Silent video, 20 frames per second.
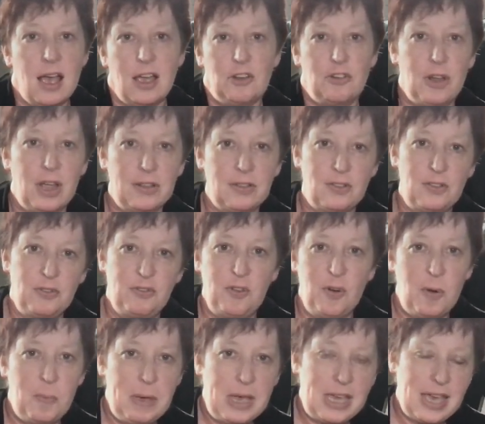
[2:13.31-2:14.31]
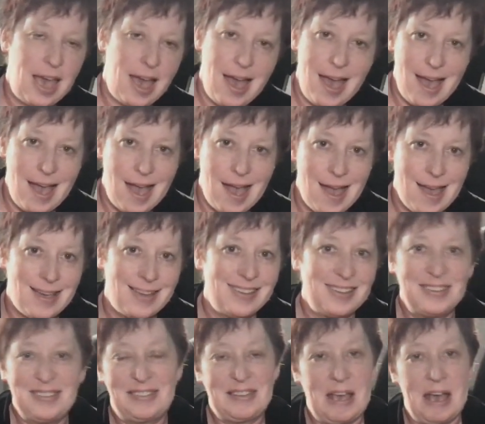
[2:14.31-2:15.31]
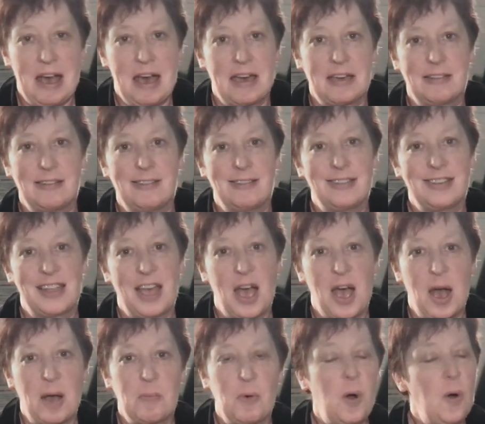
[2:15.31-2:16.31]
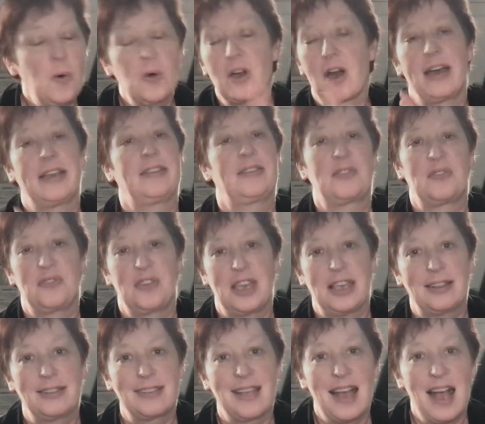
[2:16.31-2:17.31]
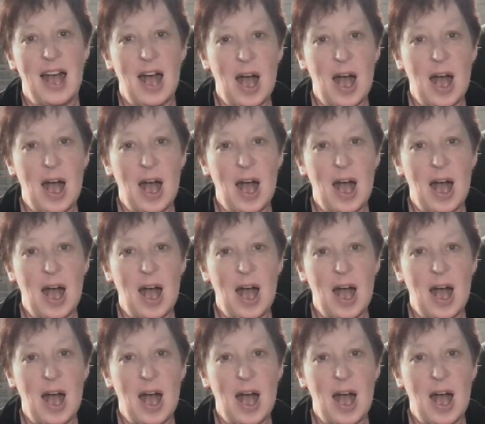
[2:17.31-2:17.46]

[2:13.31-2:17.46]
transforming hares and all kinds of things.